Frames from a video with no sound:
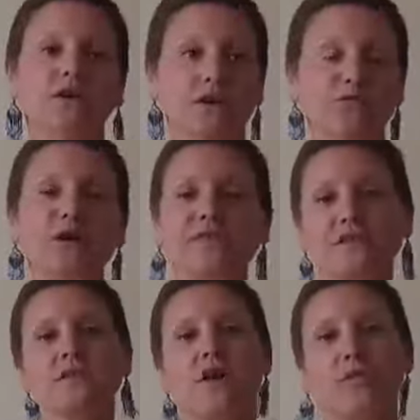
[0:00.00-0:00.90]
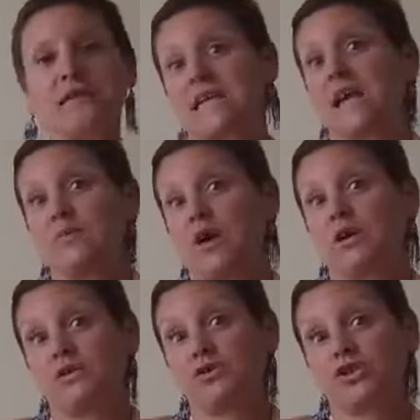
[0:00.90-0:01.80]
to, preface it all by saying I'm not a
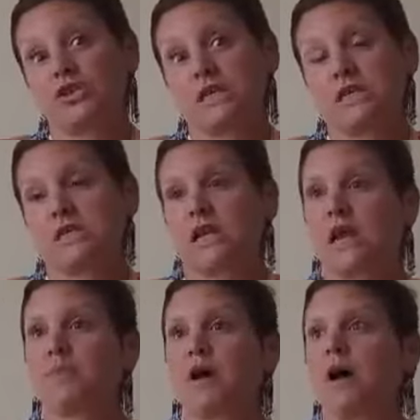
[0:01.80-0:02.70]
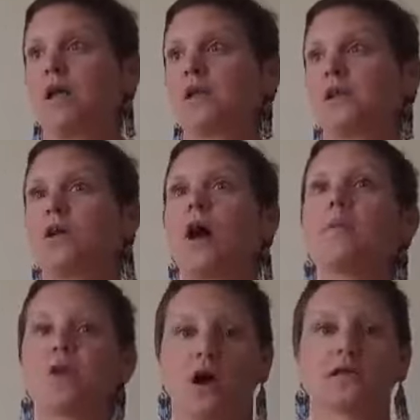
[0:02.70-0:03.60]
nutritionist, and I'm
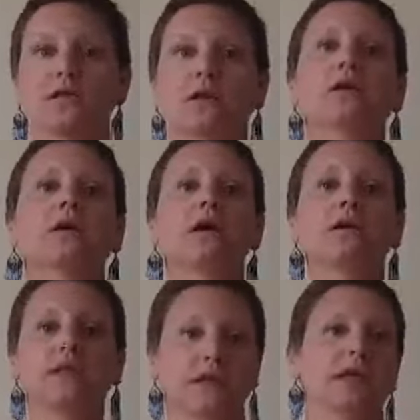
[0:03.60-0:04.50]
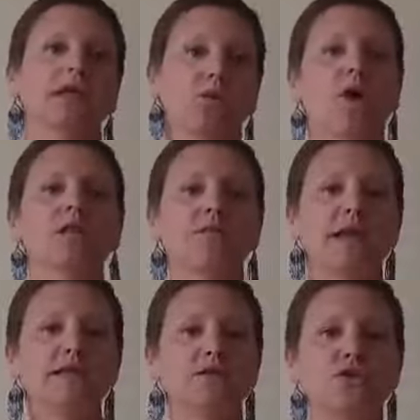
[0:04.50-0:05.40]
not clinically
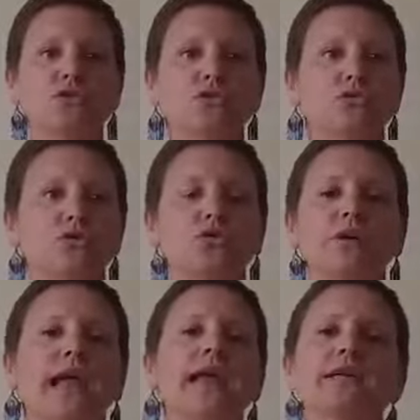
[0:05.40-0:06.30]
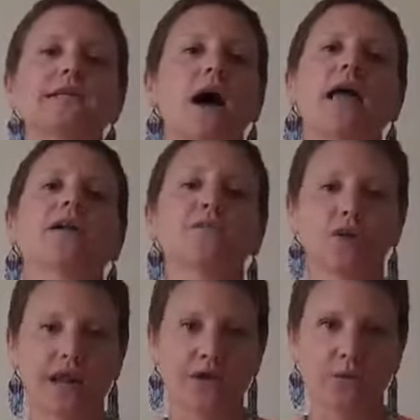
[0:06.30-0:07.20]
qualified to create a diet
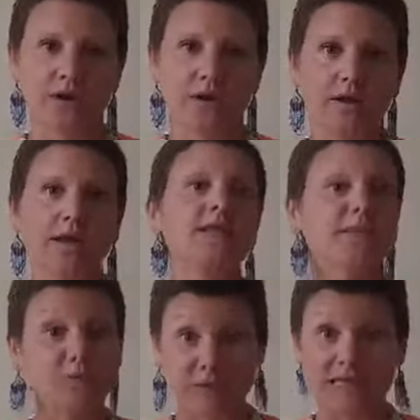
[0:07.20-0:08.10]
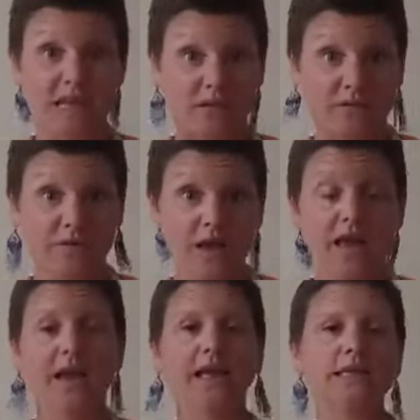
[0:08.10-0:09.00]
for anyone except for myself.
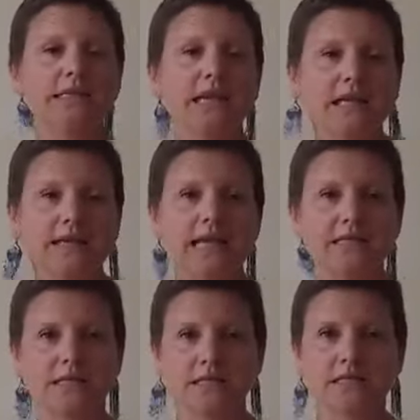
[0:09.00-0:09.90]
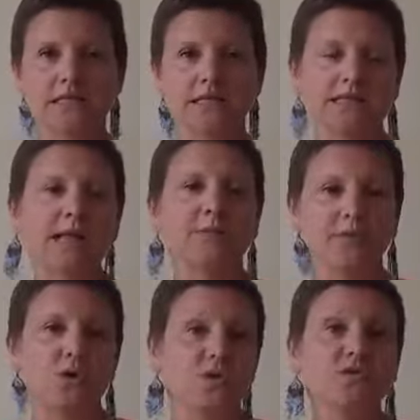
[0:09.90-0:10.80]
And I can say that that's the same
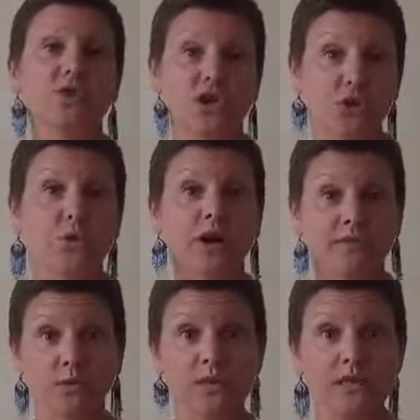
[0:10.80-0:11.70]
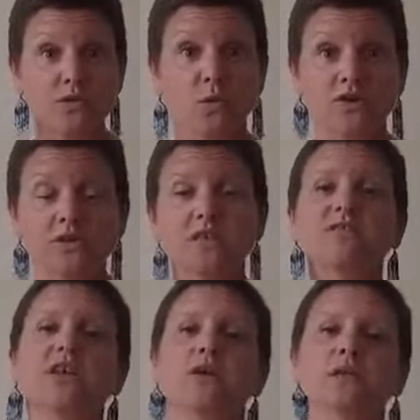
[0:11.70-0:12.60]
goes for you and everyone that's watching this
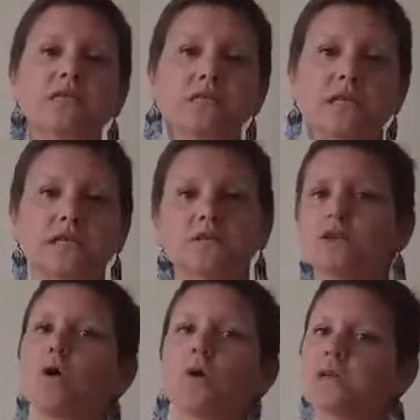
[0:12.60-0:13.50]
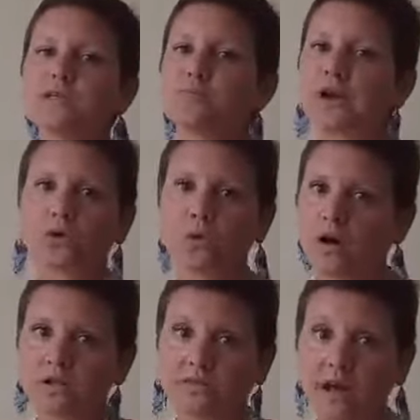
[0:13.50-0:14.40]
video and listening, is no one is better
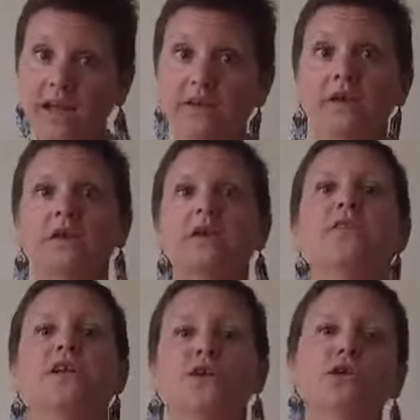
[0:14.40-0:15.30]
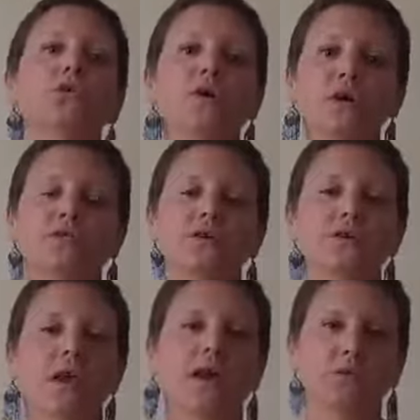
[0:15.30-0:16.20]
qualified than you for
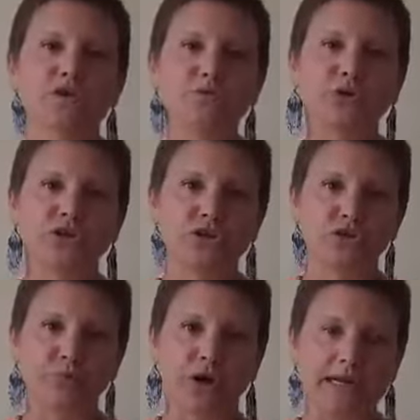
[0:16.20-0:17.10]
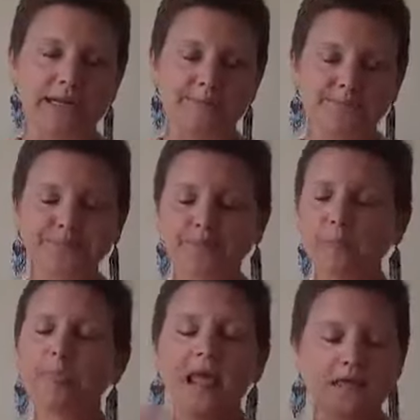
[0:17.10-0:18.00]
deciding what to put into your body.
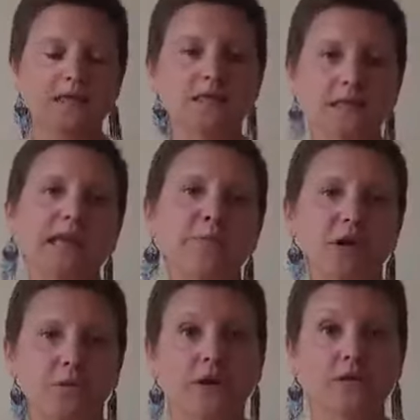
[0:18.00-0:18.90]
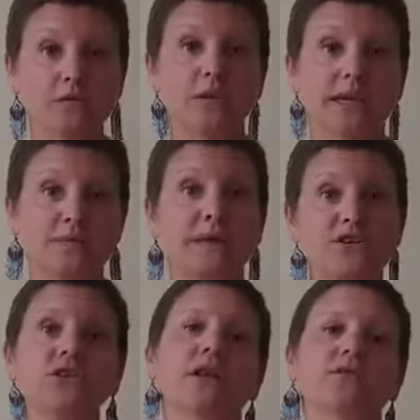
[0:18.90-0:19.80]
As a disclaimer, I would also like to
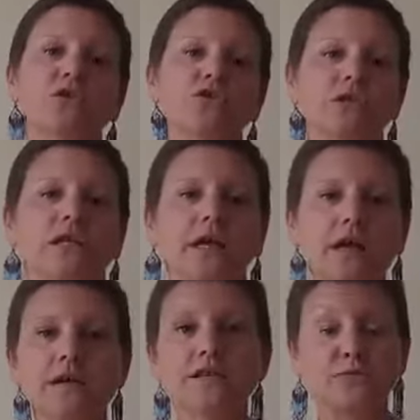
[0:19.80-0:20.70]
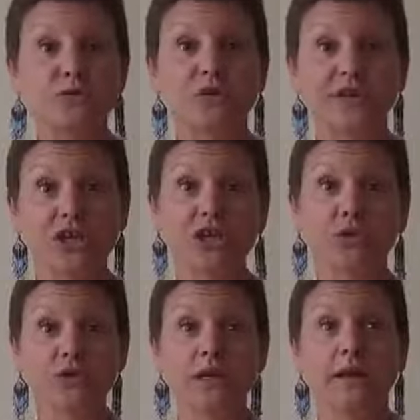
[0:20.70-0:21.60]
mention that if you're treating some sort of
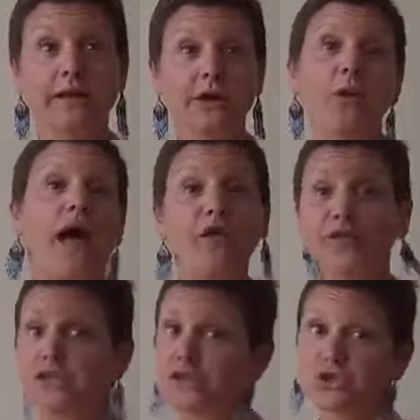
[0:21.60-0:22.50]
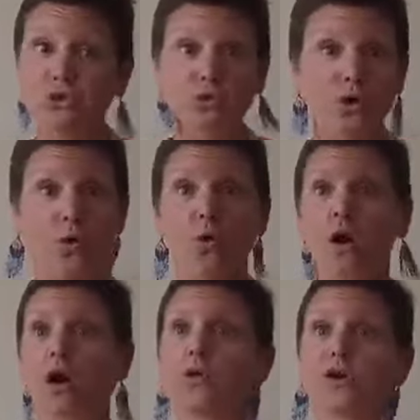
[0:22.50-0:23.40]
acute, health issue,
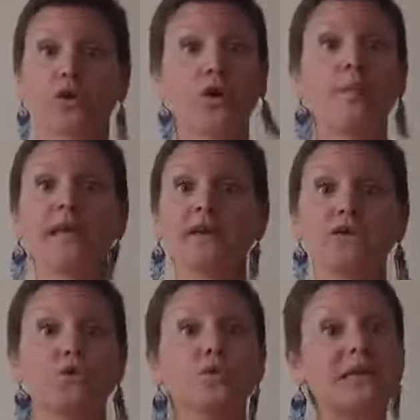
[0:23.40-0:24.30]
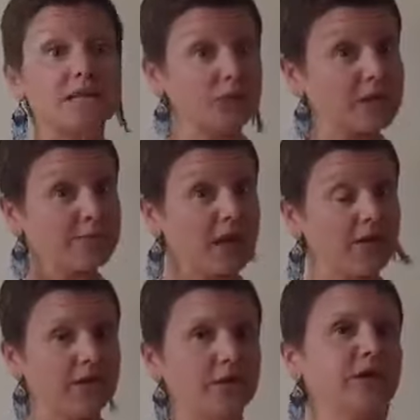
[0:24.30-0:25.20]
or you're coming into a place like Rythmia
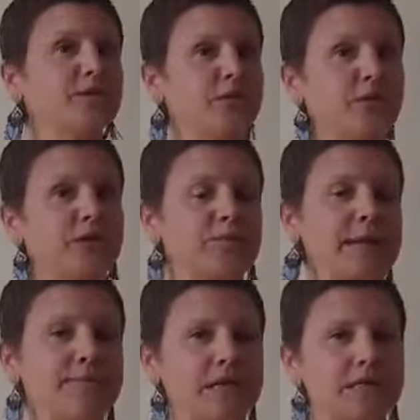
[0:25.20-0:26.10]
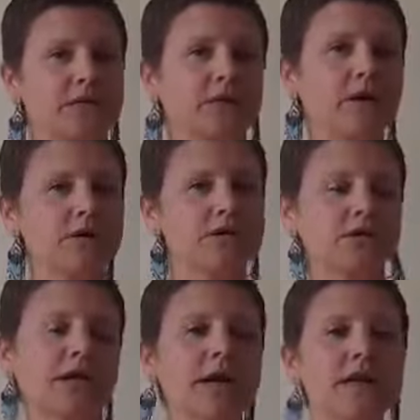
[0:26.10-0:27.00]
and you're going to be doing the plant medicine, there are certain,